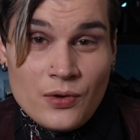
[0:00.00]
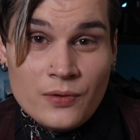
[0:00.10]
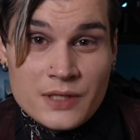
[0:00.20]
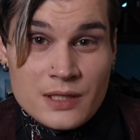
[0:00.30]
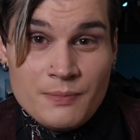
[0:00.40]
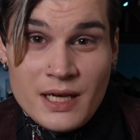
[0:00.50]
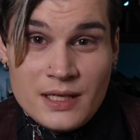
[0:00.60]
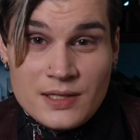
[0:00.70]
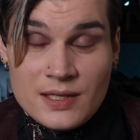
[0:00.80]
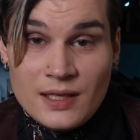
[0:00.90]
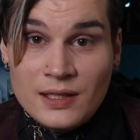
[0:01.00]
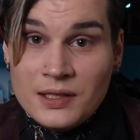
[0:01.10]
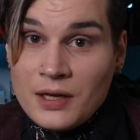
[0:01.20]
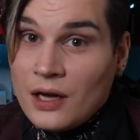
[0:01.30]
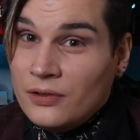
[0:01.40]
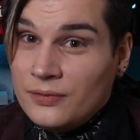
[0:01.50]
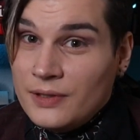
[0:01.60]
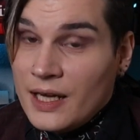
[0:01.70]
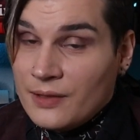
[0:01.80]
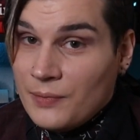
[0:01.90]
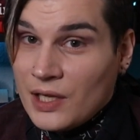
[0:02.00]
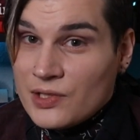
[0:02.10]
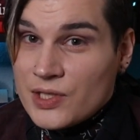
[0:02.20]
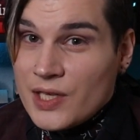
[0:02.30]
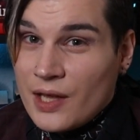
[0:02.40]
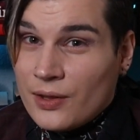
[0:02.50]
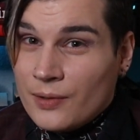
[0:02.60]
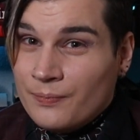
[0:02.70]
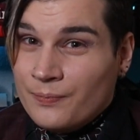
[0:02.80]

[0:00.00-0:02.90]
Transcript: of space in Our Flag Means Death.